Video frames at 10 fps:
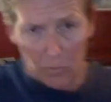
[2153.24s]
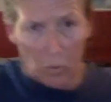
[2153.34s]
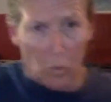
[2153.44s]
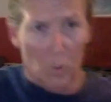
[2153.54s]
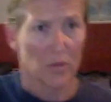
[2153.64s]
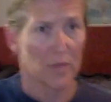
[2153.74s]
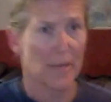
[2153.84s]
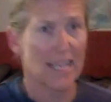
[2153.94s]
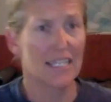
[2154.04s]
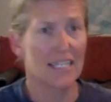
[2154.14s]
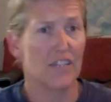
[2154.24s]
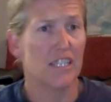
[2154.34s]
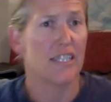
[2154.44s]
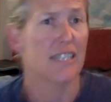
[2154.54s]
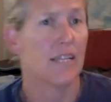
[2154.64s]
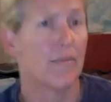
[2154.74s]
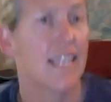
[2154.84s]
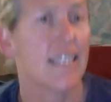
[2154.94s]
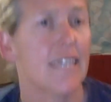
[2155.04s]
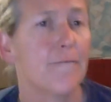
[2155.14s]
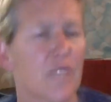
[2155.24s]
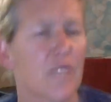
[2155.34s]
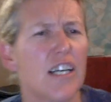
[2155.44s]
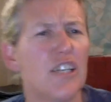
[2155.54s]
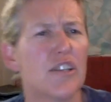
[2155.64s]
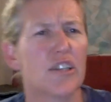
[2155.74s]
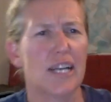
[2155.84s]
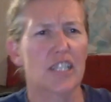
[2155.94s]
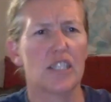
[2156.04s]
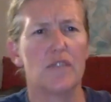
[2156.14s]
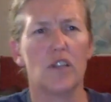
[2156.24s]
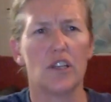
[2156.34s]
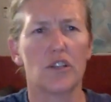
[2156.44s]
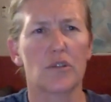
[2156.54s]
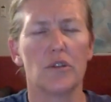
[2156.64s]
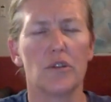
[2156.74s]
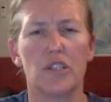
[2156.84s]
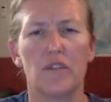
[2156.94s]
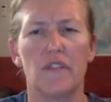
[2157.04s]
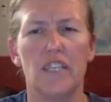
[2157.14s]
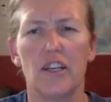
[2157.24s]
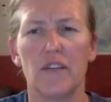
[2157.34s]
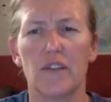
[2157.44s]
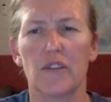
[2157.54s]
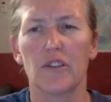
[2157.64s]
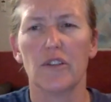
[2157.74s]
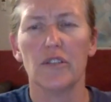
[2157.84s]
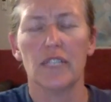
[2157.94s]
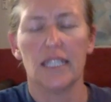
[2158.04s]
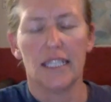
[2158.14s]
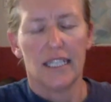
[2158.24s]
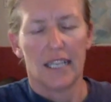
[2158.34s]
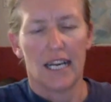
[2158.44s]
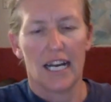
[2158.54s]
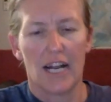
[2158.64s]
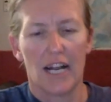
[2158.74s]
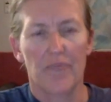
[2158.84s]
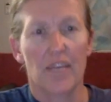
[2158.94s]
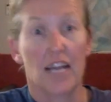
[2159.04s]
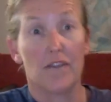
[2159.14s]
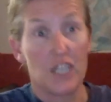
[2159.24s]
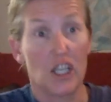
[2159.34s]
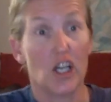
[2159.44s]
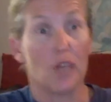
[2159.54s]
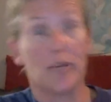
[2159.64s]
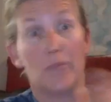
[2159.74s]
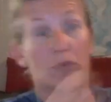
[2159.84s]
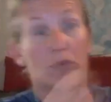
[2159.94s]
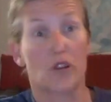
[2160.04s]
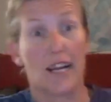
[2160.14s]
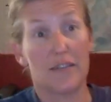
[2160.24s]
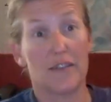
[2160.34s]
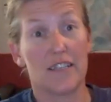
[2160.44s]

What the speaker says: which was about 7 years in the making. I used to actually follow crew and do video for crew, and video people training for this